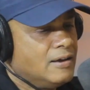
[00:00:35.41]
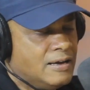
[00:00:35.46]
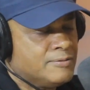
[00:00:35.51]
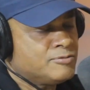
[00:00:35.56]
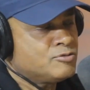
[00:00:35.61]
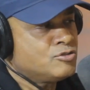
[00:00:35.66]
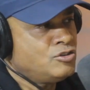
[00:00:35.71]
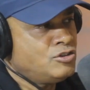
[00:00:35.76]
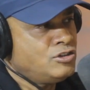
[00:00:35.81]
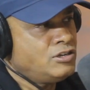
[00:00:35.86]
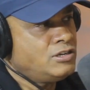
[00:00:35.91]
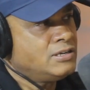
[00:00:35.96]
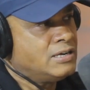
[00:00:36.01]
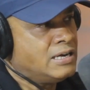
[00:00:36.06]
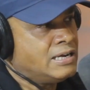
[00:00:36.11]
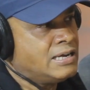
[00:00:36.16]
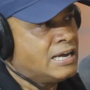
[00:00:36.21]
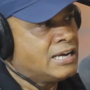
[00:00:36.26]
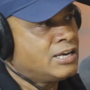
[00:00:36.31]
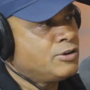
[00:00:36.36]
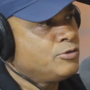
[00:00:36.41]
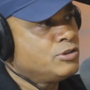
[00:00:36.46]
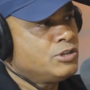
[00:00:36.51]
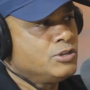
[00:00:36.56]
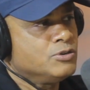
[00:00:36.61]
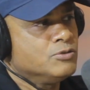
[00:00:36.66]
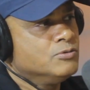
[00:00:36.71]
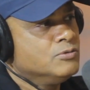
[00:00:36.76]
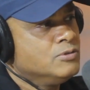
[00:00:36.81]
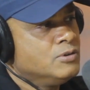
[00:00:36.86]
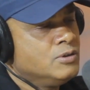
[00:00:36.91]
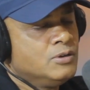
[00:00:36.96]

Absolutely. I agree with you.